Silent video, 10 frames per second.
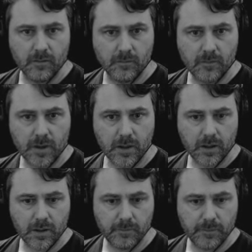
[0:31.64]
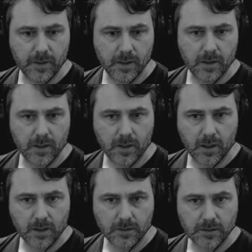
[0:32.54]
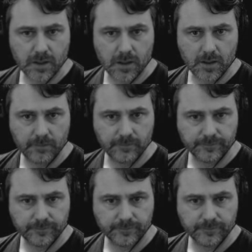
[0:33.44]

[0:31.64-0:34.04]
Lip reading: make it a bit nicer.